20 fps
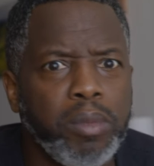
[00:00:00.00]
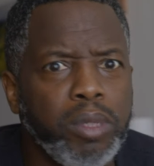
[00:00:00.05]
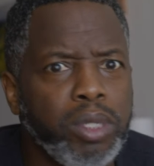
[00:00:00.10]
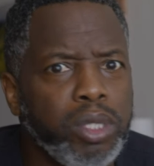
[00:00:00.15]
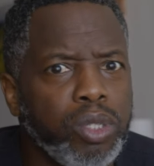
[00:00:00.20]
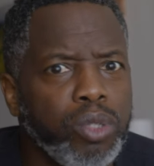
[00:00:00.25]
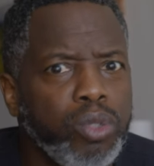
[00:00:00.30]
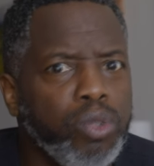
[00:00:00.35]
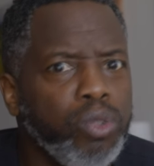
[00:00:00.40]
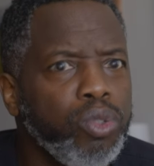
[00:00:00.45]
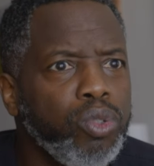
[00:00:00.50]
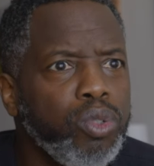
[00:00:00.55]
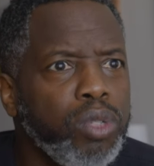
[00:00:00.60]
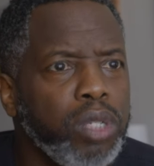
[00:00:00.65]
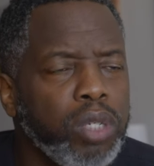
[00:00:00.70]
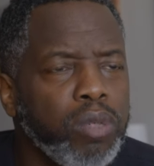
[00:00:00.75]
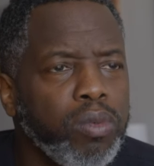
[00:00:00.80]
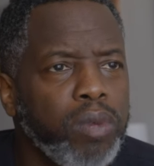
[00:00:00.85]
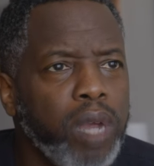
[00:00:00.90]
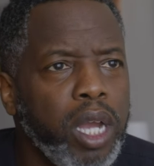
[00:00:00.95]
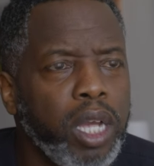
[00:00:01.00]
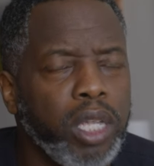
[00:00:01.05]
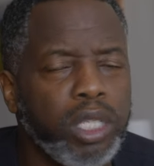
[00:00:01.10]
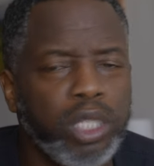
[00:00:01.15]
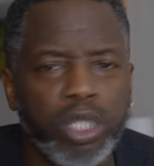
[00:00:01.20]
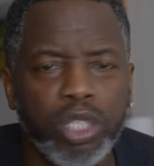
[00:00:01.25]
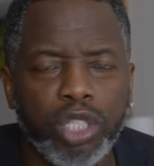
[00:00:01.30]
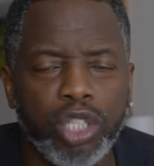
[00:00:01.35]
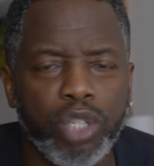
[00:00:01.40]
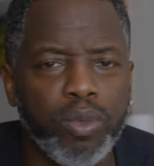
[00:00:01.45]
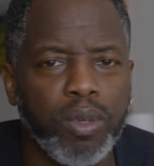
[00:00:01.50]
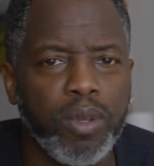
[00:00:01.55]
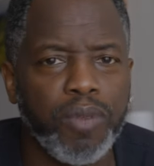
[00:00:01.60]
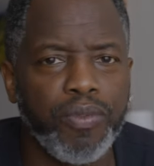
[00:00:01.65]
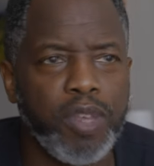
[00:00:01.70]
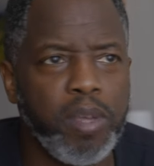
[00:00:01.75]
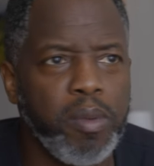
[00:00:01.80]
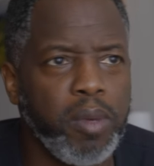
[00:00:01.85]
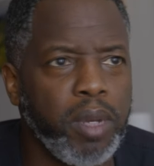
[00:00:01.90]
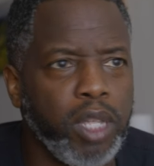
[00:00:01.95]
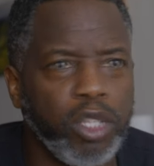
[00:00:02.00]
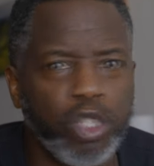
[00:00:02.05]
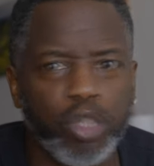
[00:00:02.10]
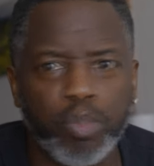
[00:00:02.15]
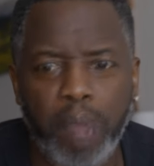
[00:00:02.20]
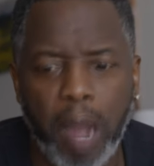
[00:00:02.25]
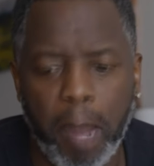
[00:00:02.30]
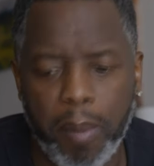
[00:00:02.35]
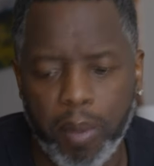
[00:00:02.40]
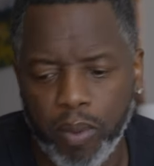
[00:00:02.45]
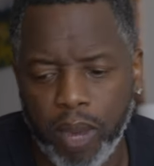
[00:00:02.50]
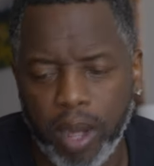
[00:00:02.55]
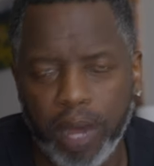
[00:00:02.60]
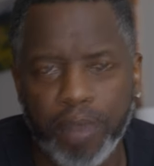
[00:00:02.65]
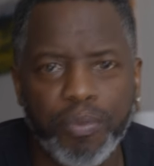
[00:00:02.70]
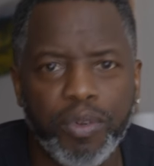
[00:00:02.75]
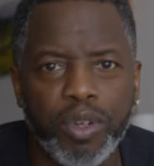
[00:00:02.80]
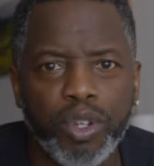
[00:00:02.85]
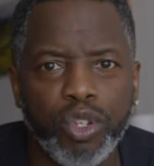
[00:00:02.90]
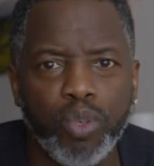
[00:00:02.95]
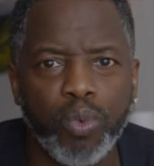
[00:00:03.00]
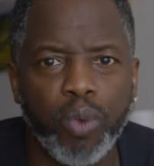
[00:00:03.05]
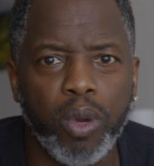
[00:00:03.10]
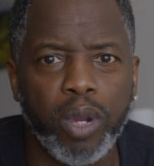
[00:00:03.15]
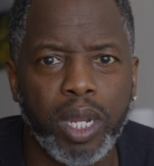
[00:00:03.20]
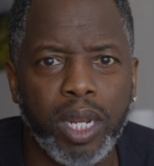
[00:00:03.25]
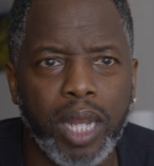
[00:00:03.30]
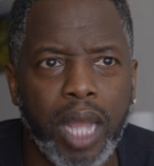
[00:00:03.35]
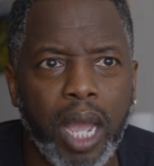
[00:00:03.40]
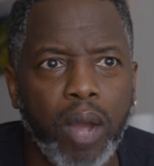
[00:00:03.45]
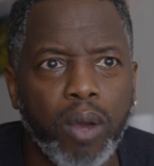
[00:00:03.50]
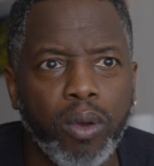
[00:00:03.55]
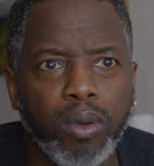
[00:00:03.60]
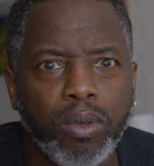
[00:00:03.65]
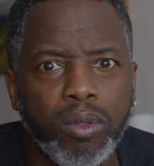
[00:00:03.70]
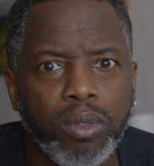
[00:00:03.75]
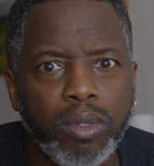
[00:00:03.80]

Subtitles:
And as soon as you look around, she'll see you with a female. They'll just pop up right in front of you working out.